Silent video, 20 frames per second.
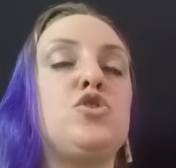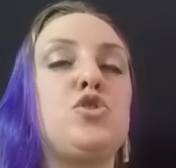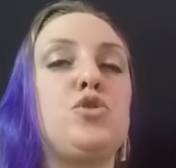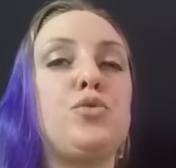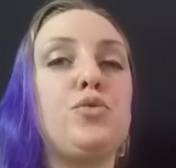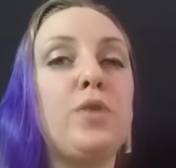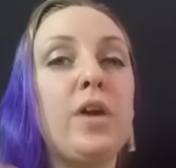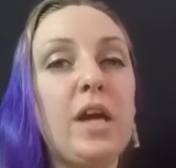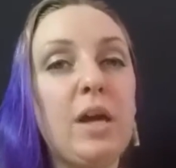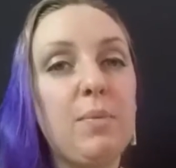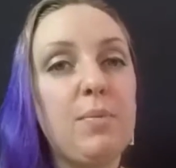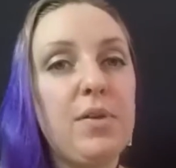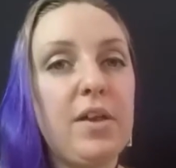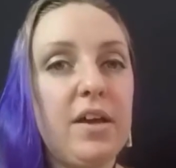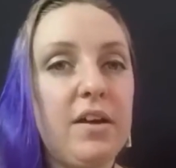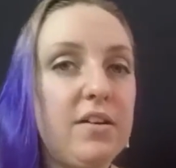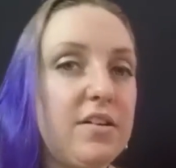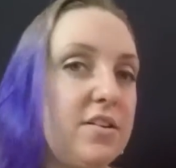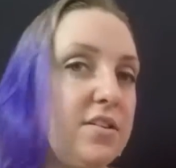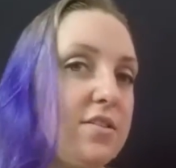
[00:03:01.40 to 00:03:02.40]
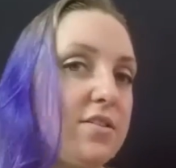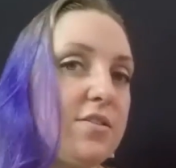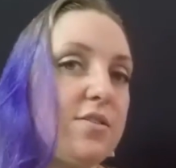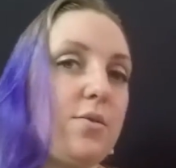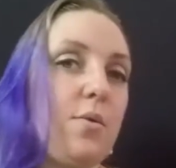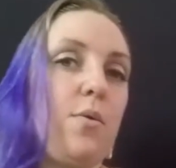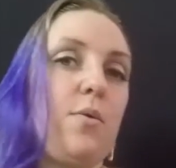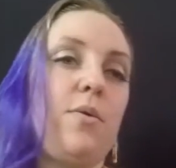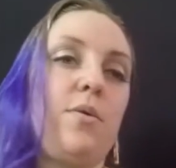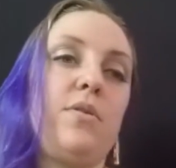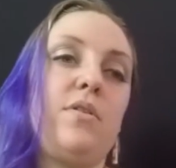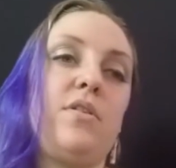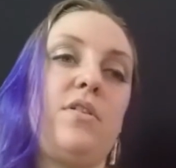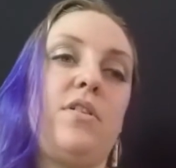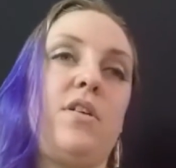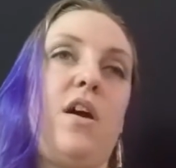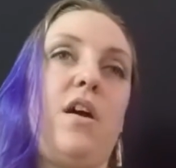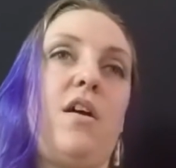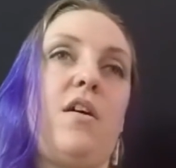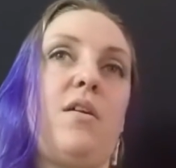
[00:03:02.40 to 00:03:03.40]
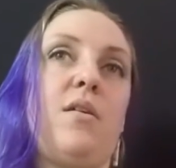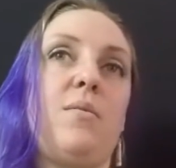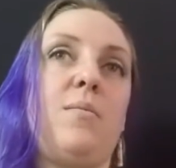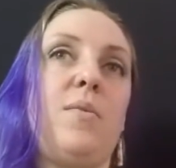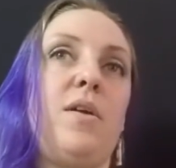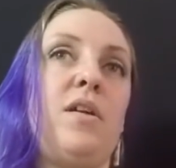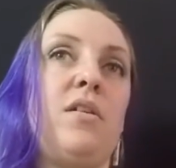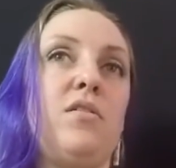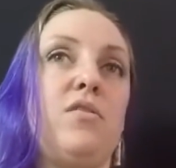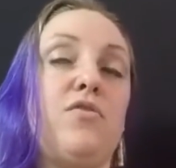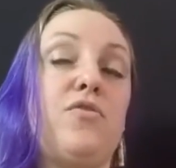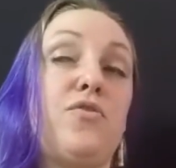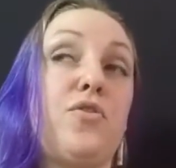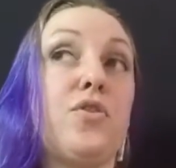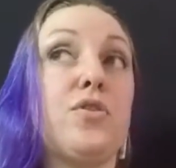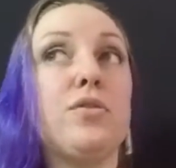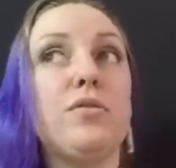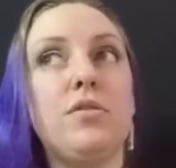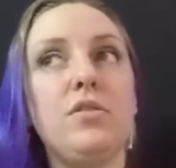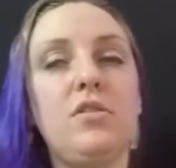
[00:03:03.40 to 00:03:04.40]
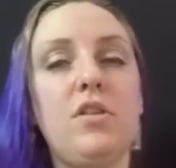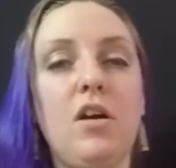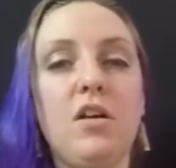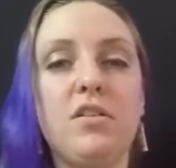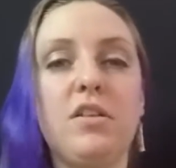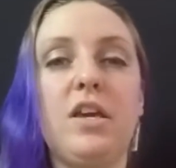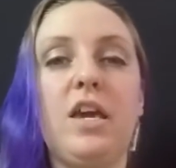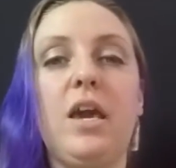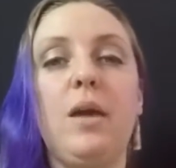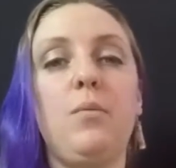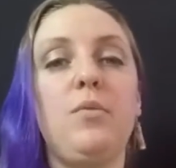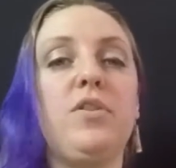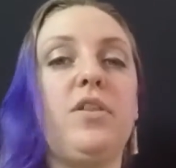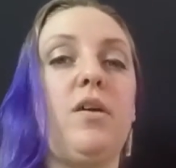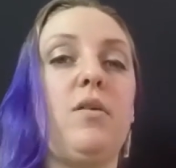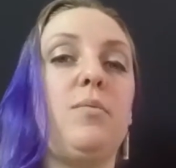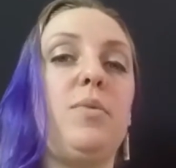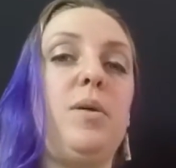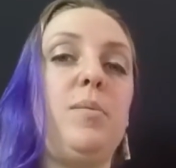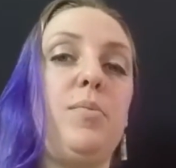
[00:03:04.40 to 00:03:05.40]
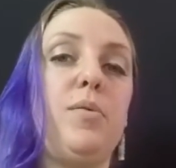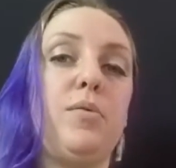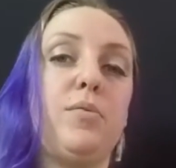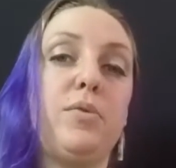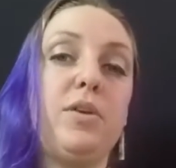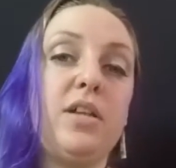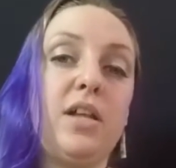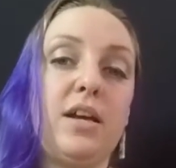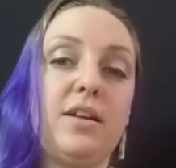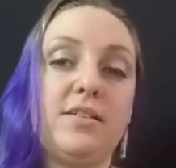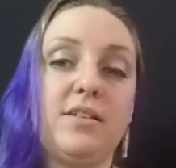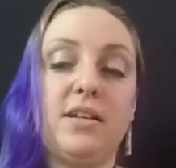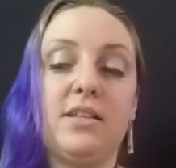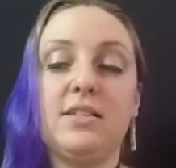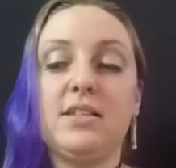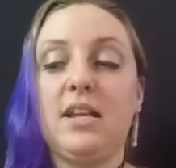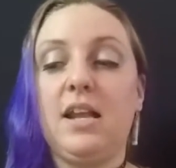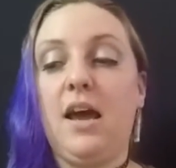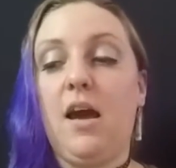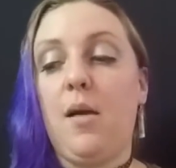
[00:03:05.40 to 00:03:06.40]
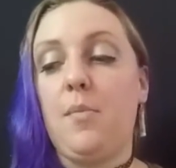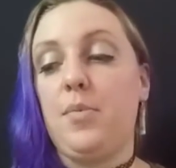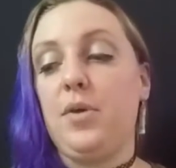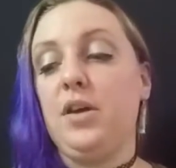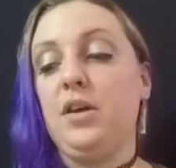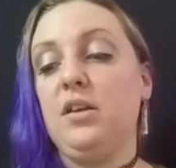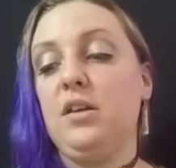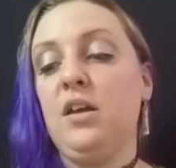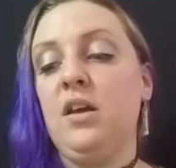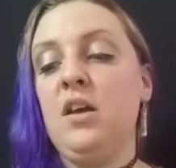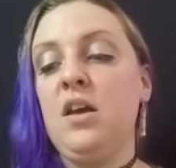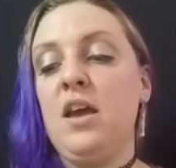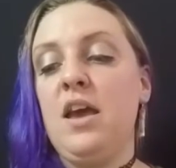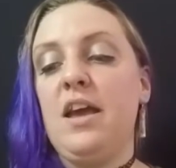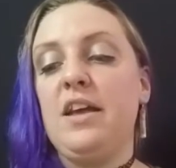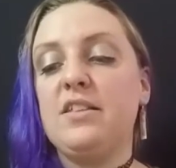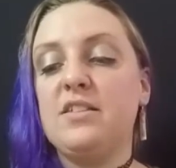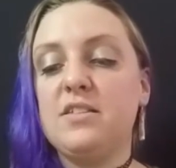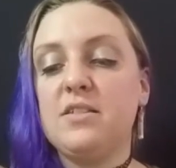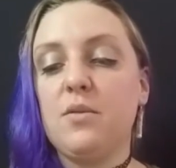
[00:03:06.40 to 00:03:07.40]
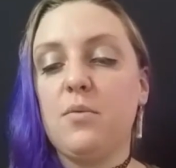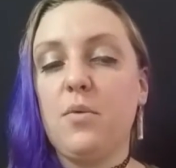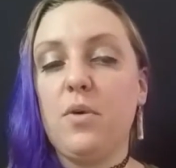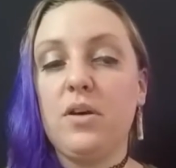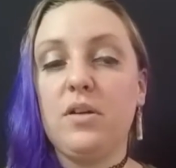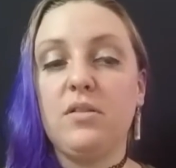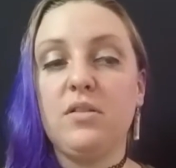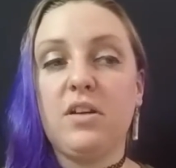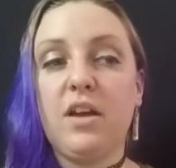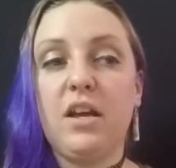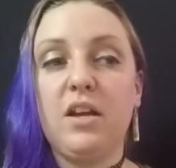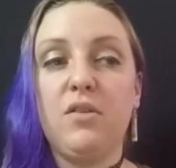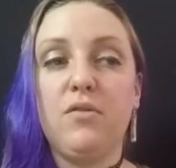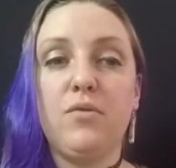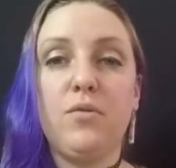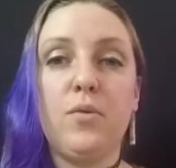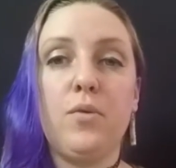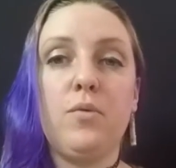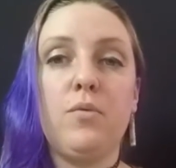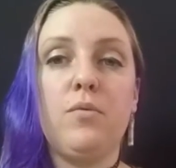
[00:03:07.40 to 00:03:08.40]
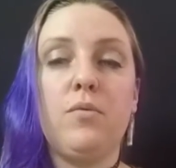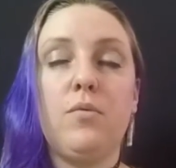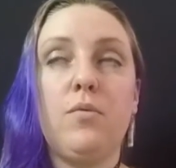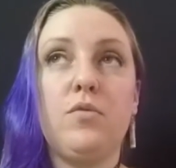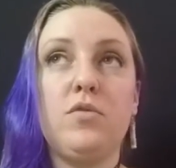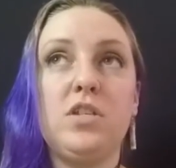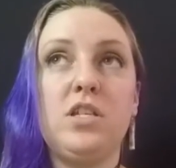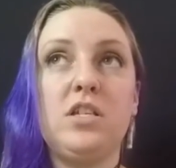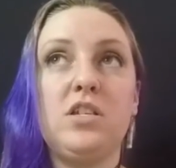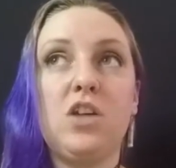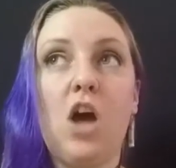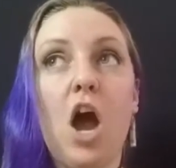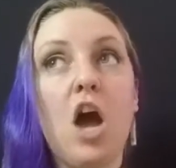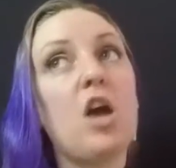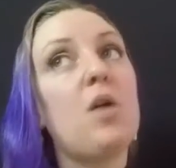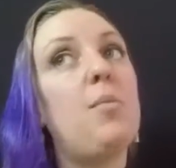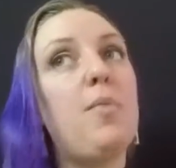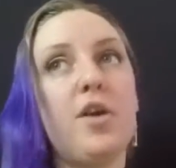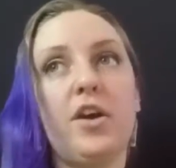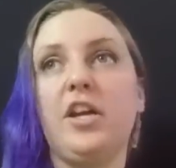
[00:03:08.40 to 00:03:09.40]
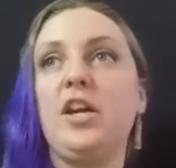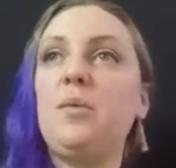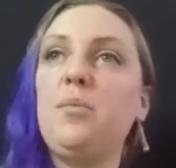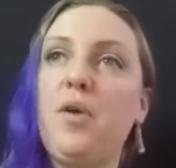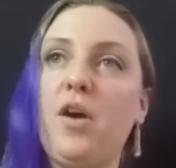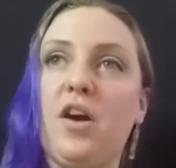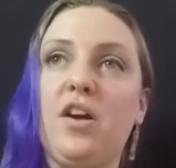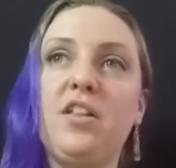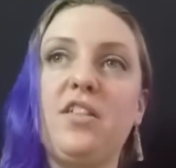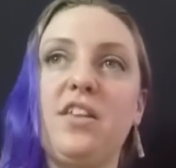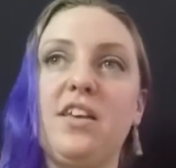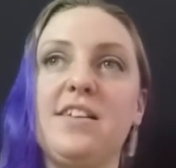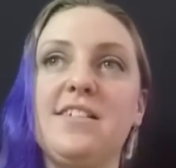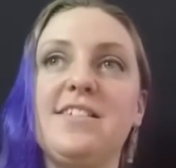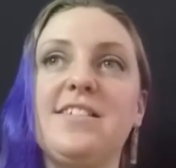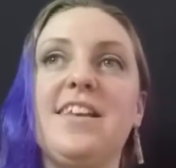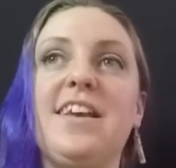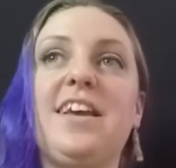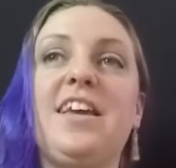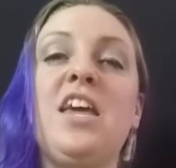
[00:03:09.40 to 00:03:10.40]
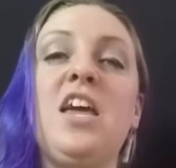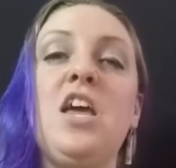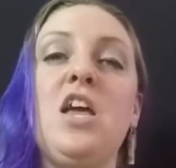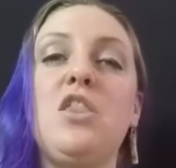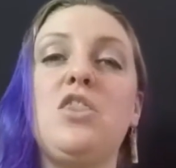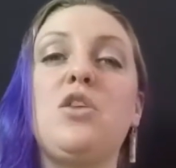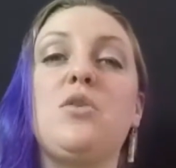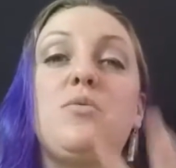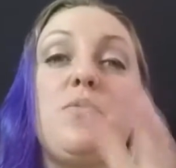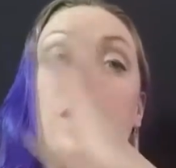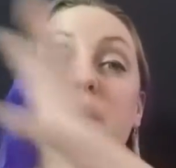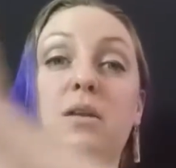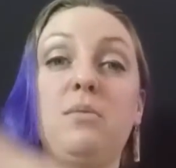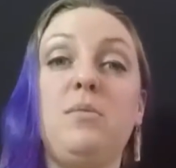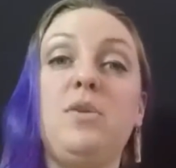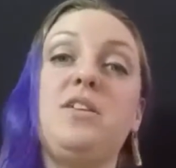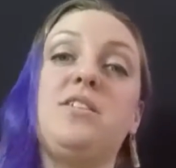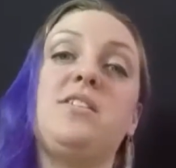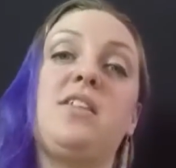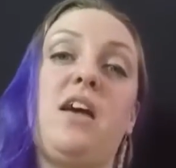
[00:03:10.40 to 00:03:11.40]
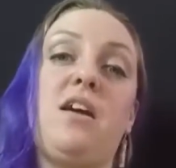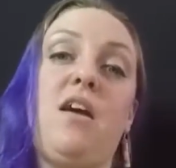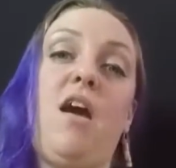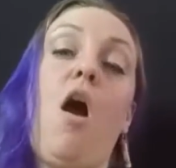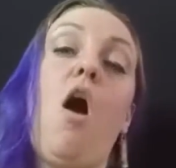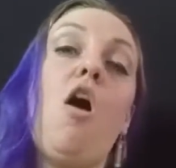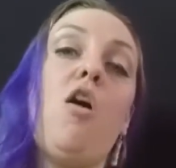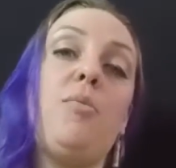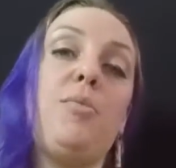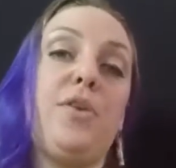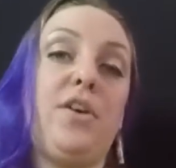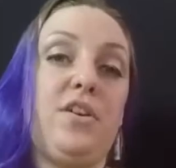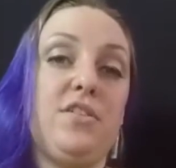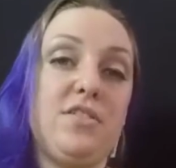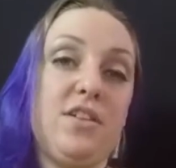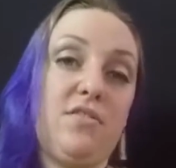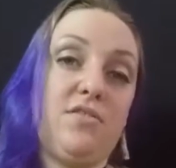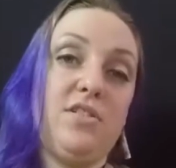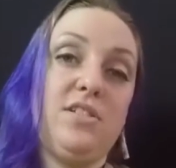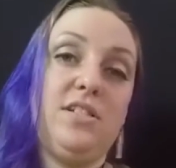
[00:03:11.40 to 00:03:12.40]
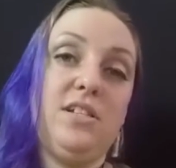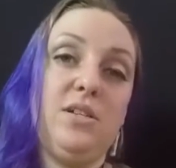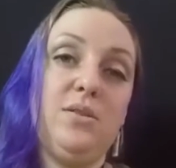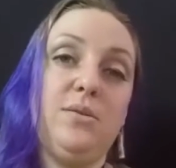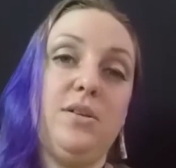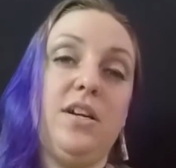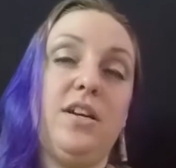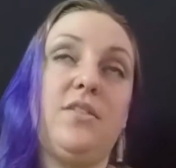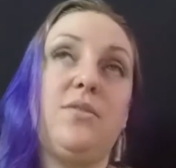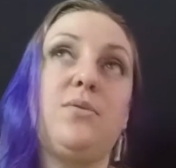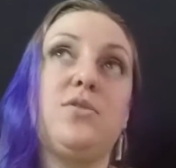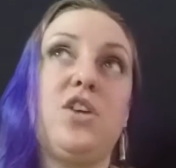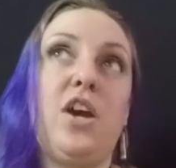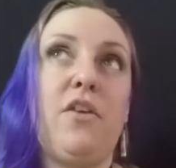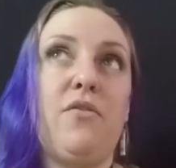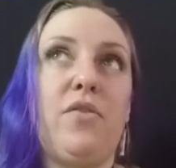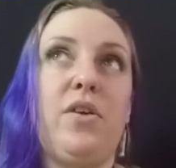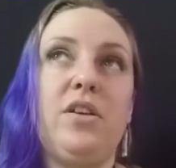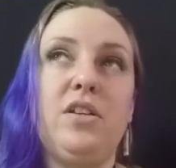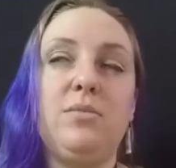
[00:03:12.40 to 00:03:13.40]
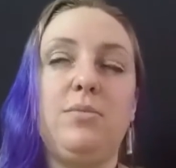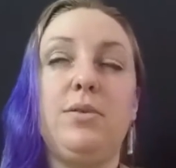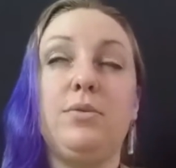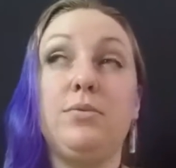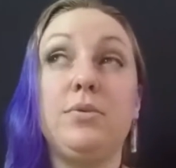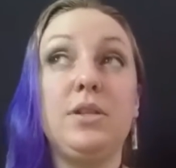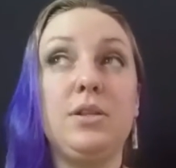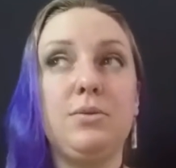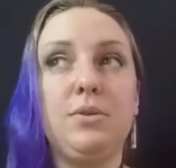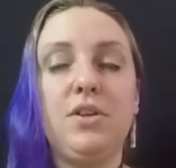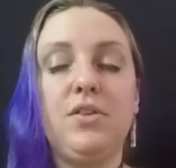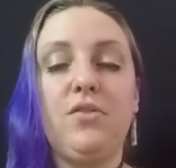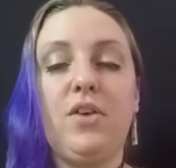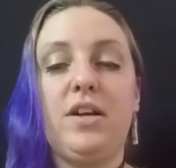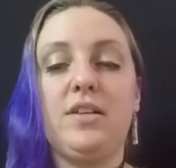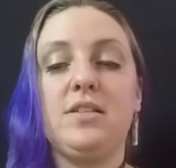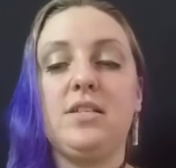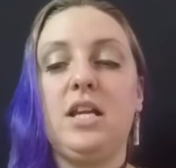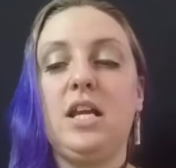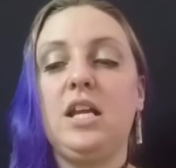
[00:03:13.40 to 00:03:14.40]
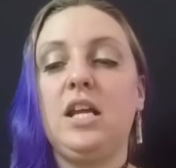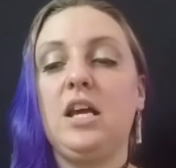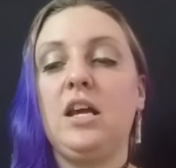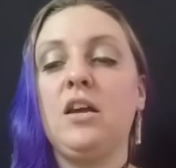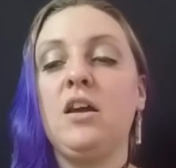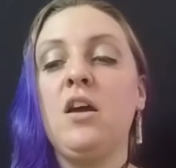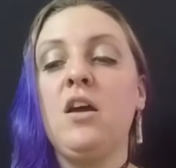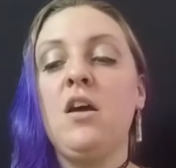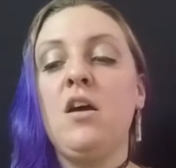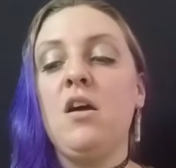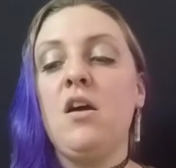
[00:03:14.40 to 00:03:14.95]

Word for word: trick players or um, it'll further along the game without people realizing it's going to happen. It's the one kind of stock market part of this, like the randomness that all players have to deal with, which I find to be really, really fascinating.